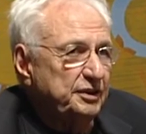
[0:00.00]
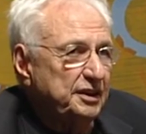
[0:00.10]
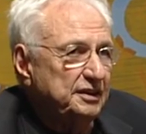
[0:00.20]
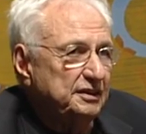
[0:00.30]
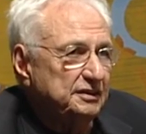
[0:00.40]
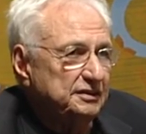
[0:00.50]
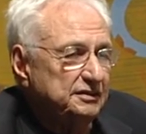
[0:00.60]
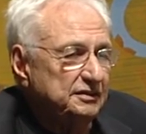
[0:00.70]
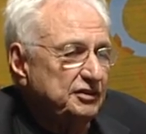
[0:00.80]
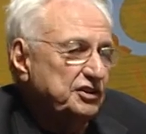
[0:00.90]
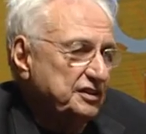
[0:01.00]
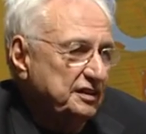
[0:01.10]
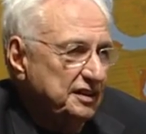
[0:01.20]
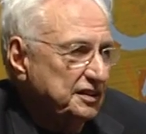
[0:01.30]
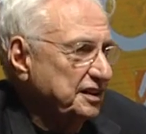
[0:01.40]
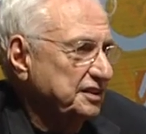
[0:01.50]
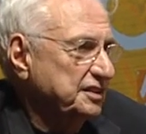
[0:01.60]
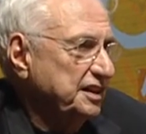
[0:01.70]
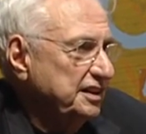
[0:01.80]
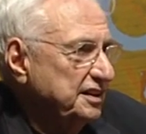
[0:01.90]
uh, I was just there the other
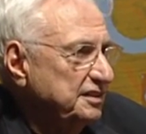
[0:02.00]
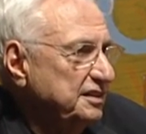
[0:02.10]
day.